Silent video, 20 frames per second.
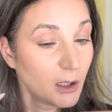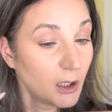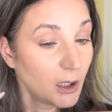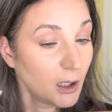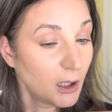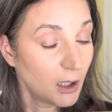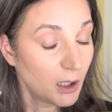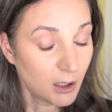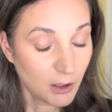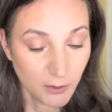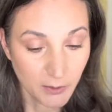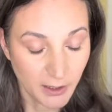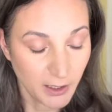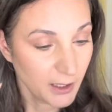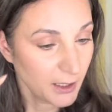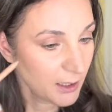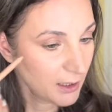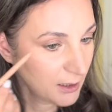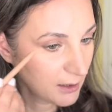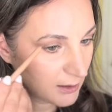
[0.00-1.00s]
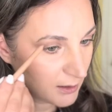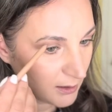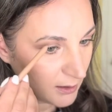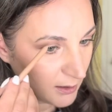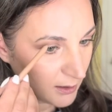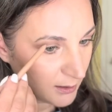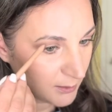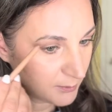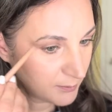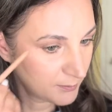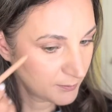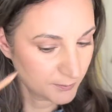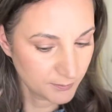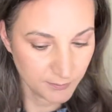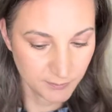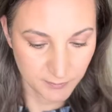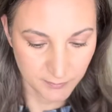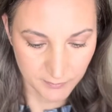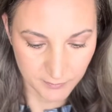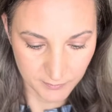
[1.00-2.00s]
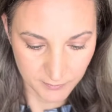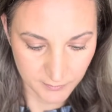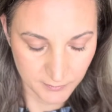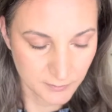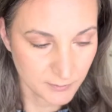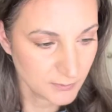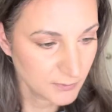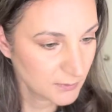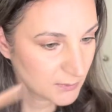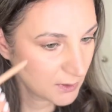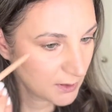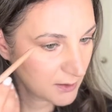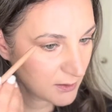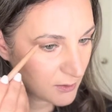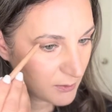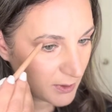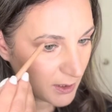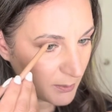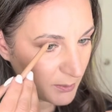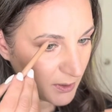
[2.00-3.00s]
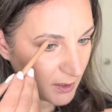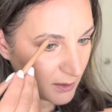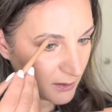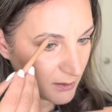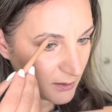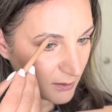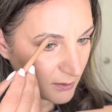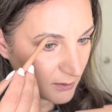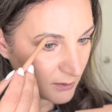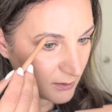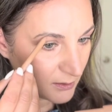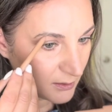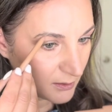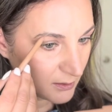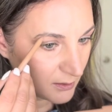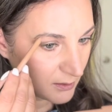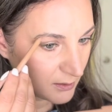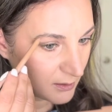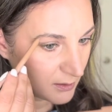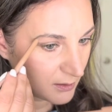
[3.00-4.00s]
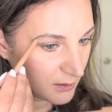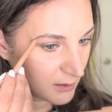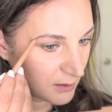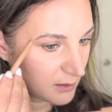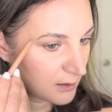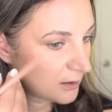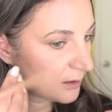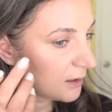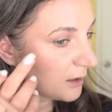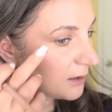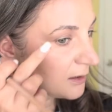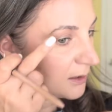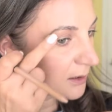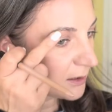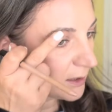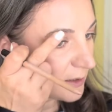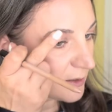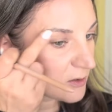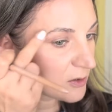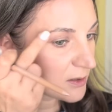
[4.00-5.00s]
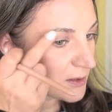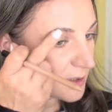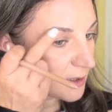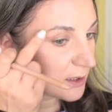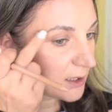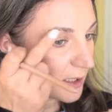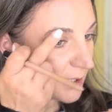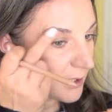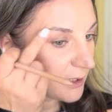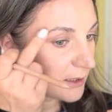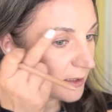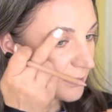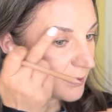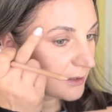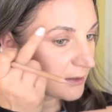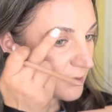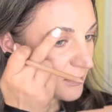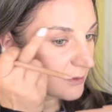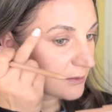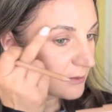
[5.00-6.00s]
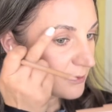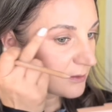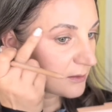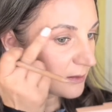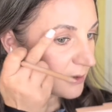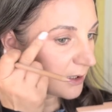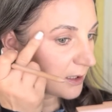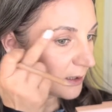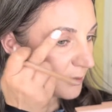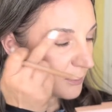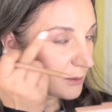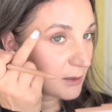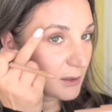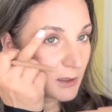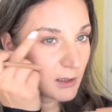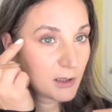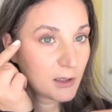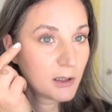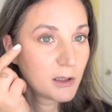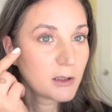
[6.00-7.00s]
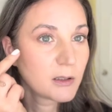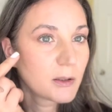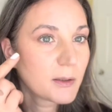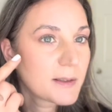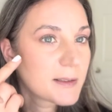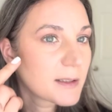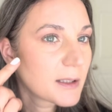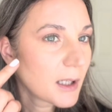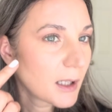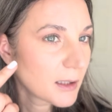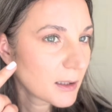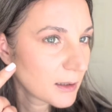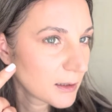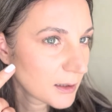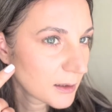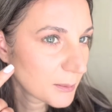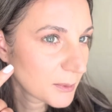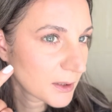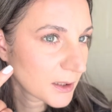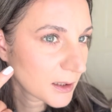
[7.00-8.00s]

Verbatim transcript: Okay, let's do it up here too, underneath, just a line, and then yeah, so it's got a little bit